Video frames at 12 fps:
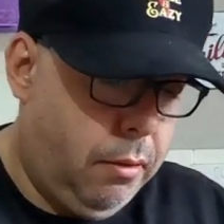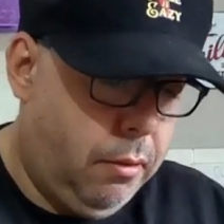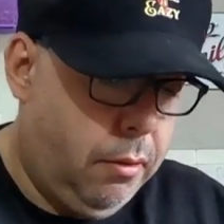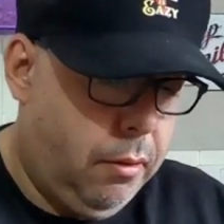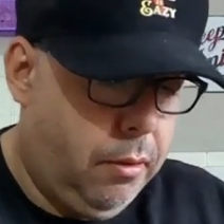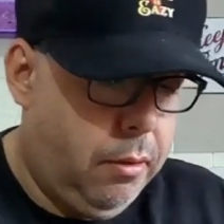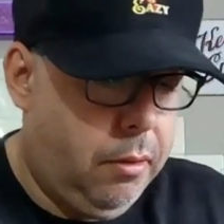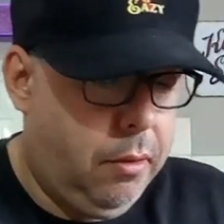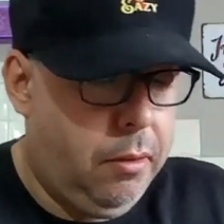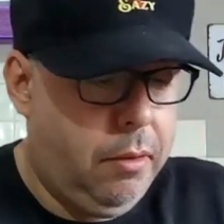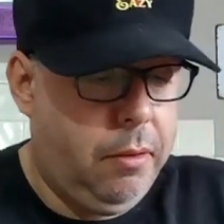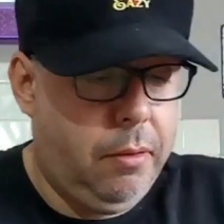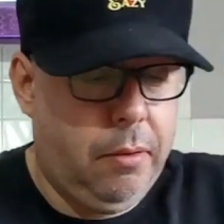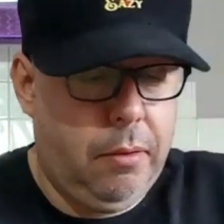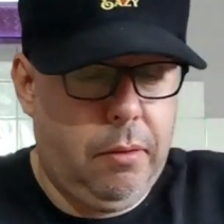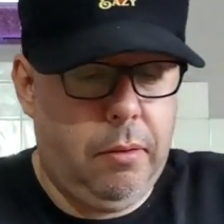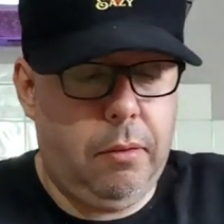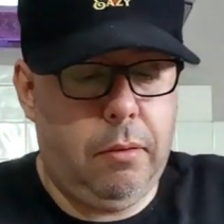
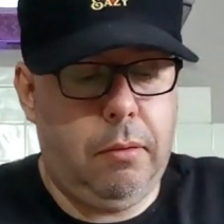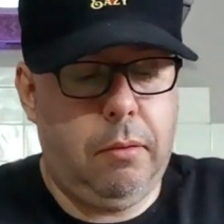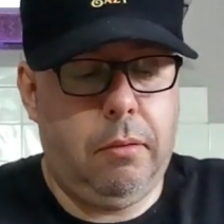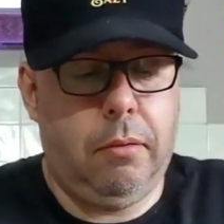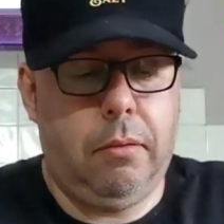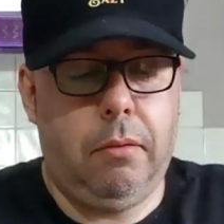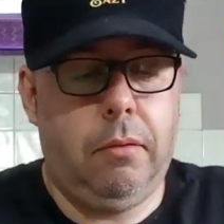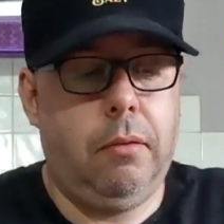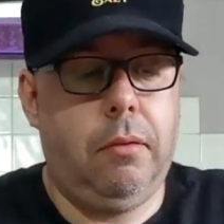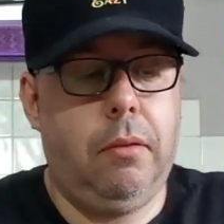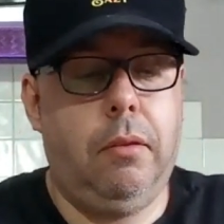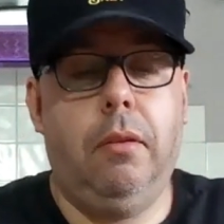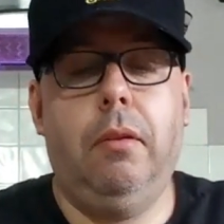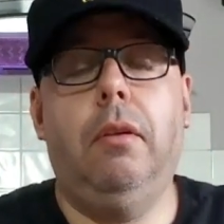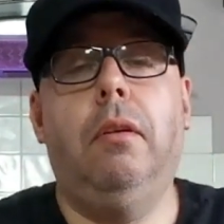[no speech]